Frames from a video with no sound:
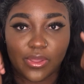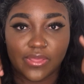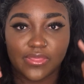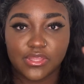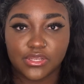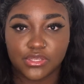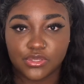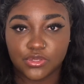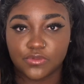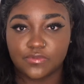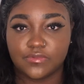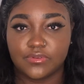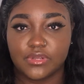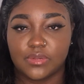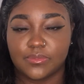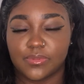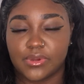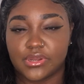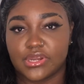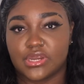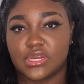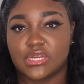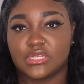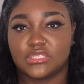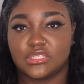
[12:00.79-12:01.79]
that you feel about
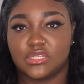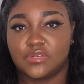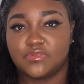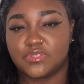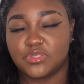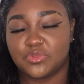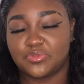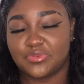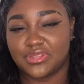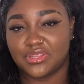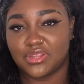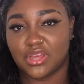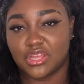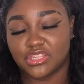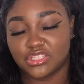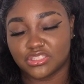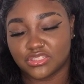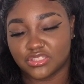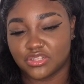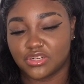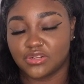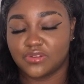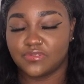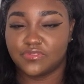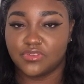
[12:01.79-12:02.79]
yourself is the way that others are
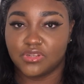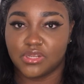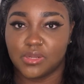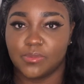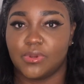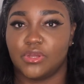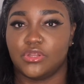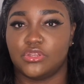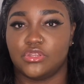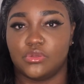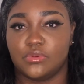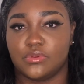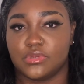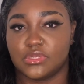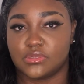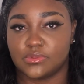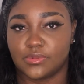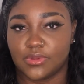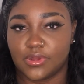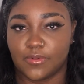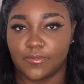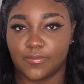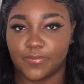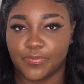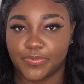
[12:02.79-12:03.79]
going to feel about you as
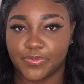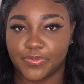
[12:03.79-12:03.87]
well.